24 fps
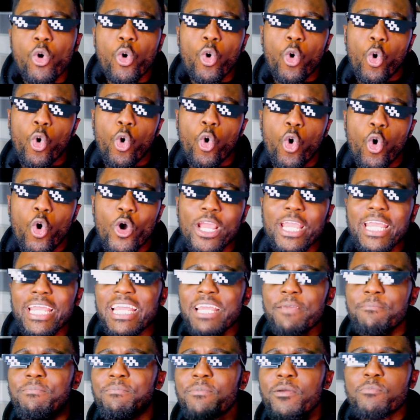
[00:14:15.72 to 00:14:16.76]
Or
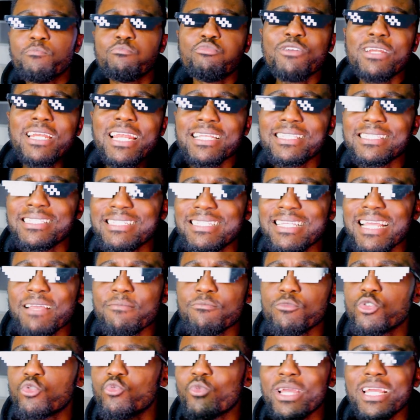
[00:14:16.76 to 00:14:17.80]
it be Bullet
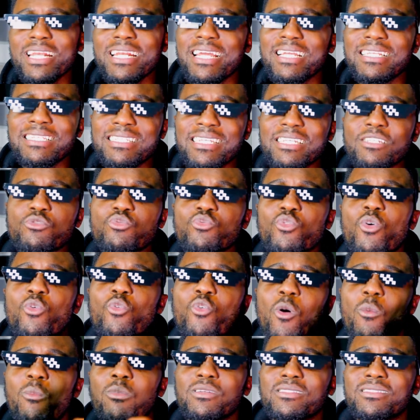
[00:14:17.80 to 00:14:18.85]
them's way then just won't
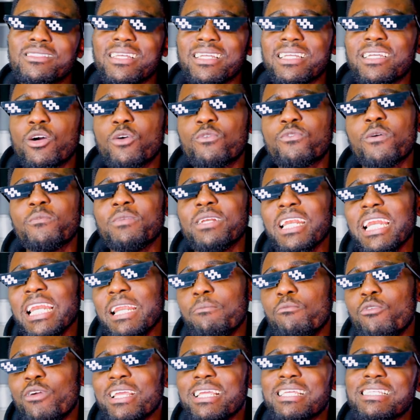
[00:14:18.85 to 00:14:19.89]
commence the girl from the
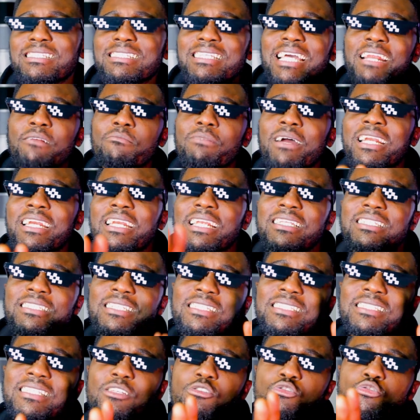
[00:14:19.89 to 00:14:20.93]
label inside, but then
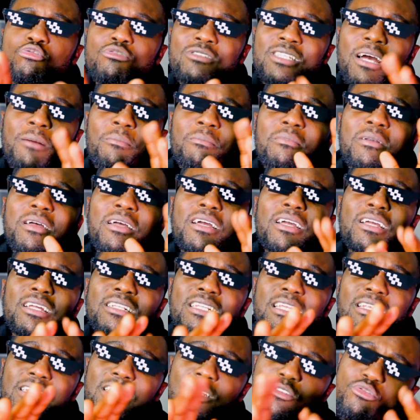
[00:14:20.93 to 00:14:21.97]
just they
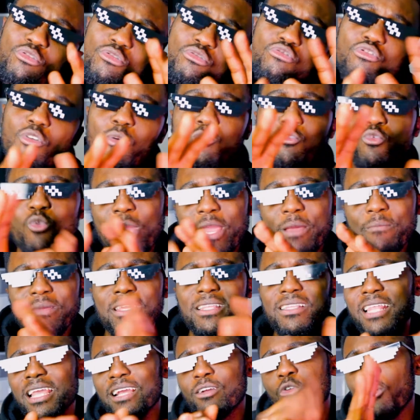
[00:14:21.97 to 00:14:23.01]
use some way be
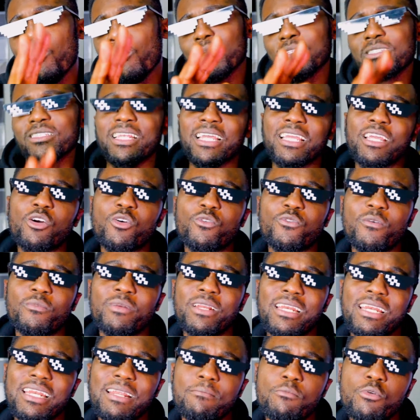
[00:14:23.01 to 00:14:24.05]
take commence the girl from
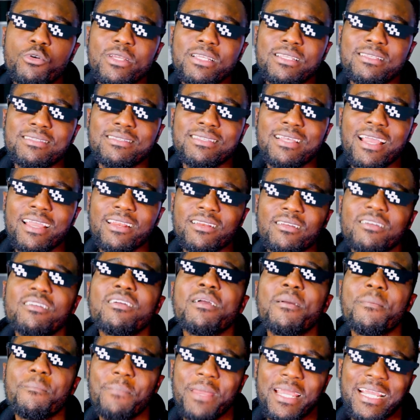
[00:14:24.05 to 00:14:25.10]
the label inside.
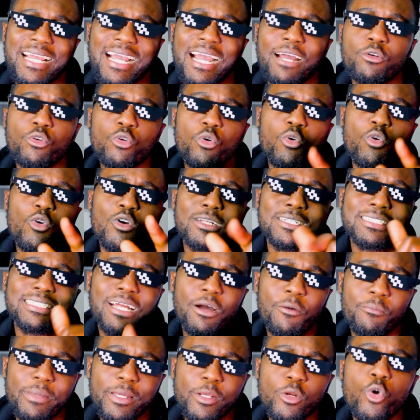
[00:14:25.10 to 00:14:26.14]
Make a note
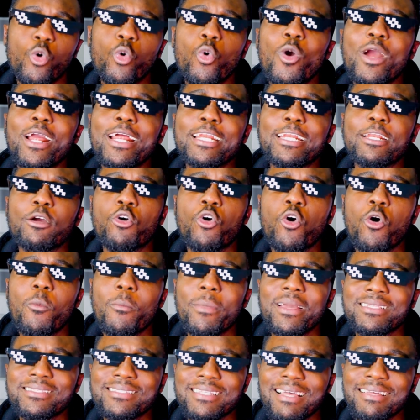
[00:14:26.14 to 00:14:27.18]
down below the
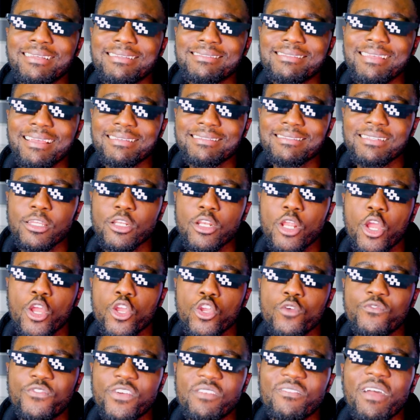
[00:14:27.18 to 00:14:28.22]
comment section.
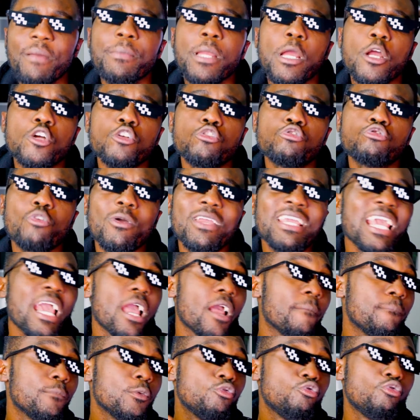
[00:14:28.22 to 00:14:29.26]
You feel that? So yeah,
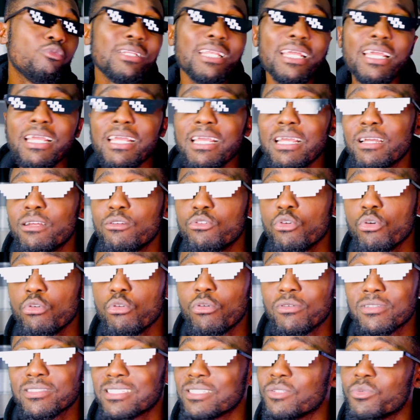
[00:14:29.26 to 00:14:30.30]
today no
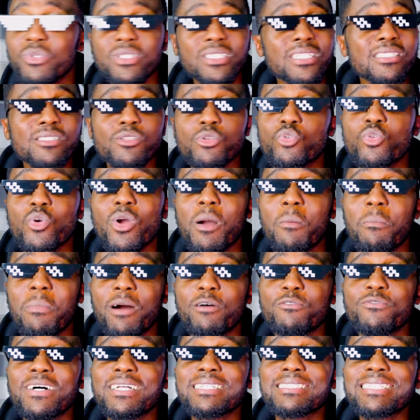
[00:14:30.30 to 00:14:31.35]
long thing, we just talk
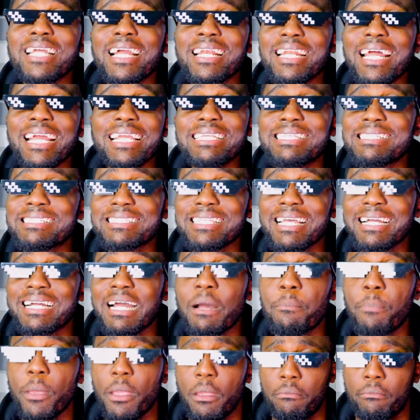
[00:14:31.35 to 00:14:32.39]
about Fantana in
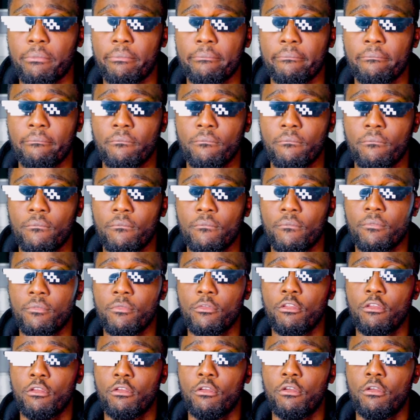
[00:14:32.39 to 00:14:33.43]
Sagape.
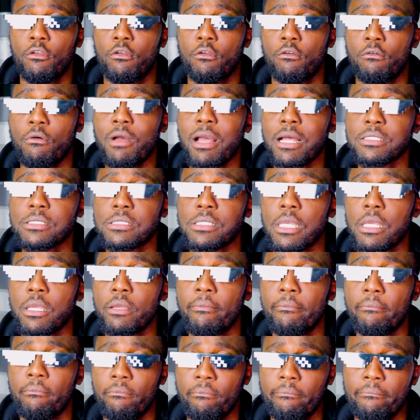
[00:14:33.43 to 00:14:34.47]
What I say?
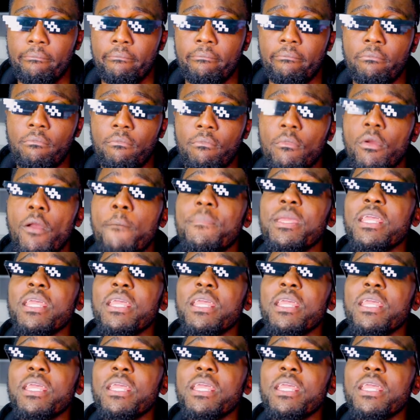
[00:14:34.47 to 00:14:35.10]
Mm-hmm.